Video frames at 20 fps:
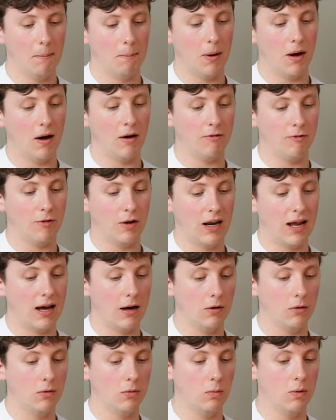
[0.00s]
But for
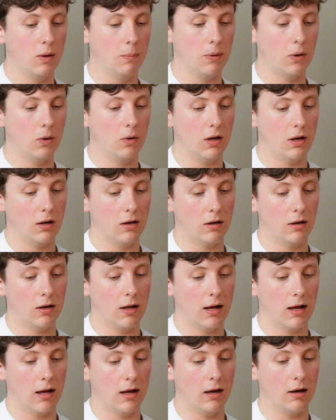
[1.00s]
now, we're building
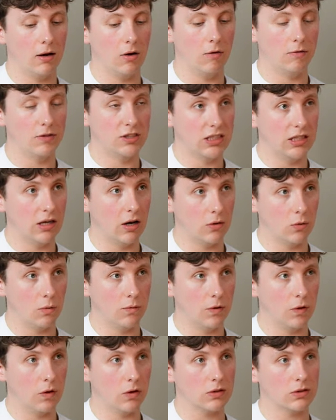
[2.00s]
obviously
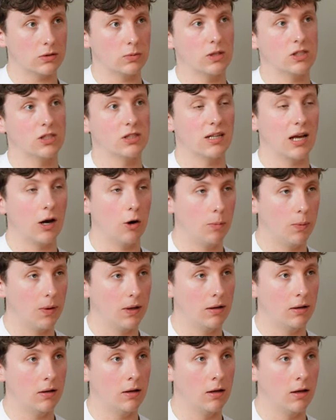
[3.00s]
Unorthodox, which is
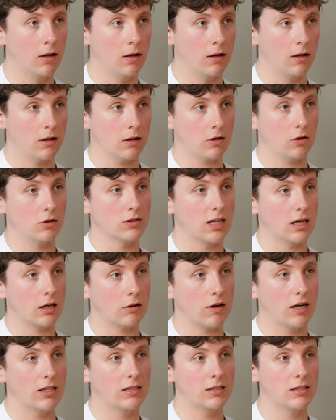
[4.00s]
helping content
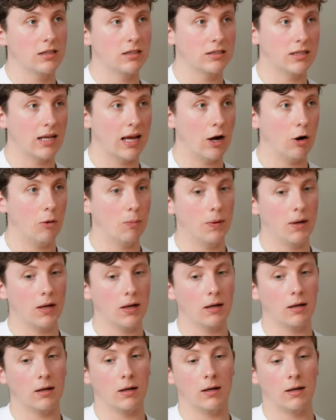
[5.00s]
creators,
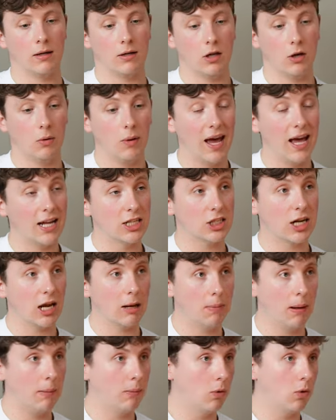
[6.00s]
helping
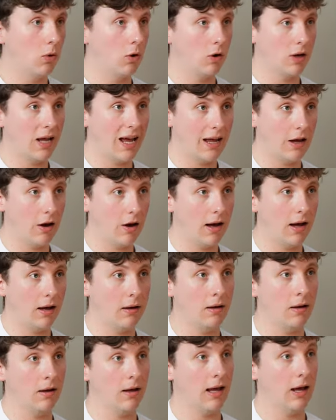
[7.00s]
educate people on
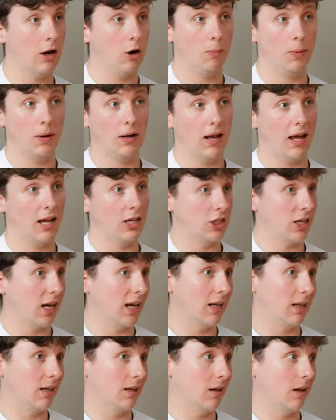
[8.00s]
AI, helping
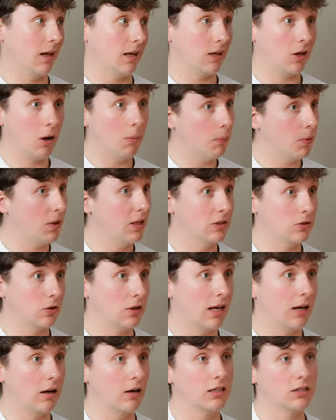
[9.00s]
educate like companies on
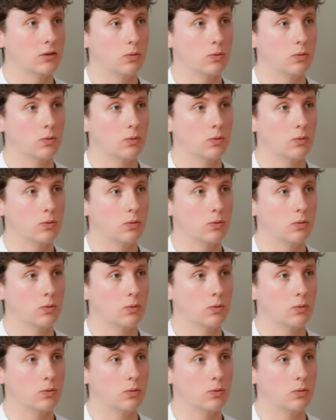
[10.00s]
AI